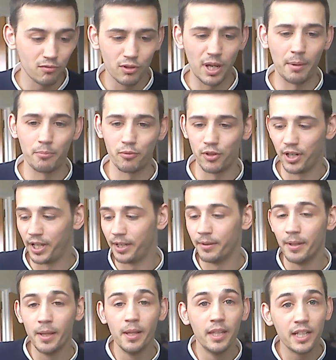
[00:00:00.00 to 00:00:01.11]
get it
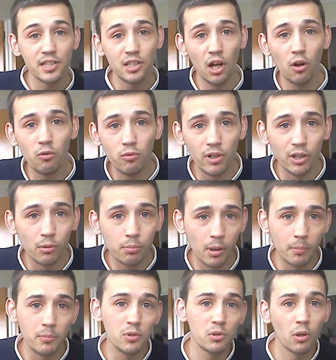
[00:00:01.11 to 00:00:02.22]
There's no real
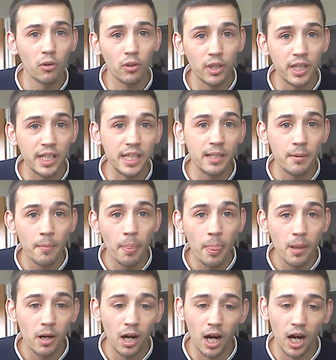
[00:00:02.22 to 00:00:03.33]
problems on the
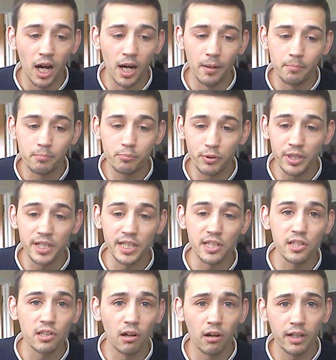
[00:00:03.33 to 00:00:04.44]
uh, printing
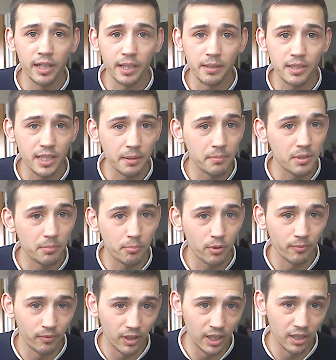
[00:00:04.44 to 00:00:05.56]
side. It seems to print
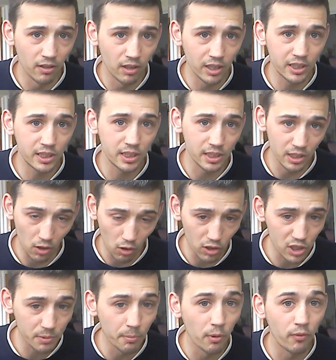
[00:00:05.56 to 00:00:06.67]
really nice, nice
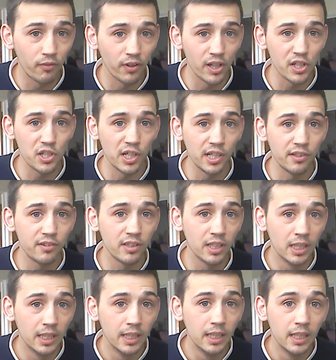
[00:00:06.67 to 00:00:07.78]
smooth finishes.
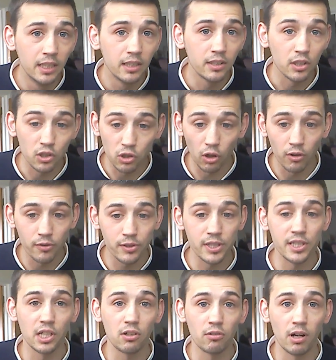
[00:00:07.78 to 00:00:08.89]
The
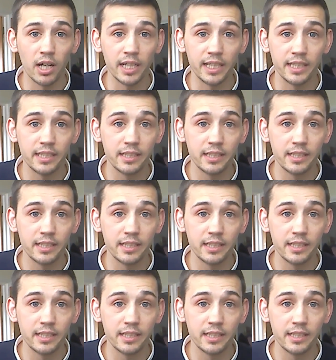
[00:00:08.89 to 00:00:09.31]
tolerances are great,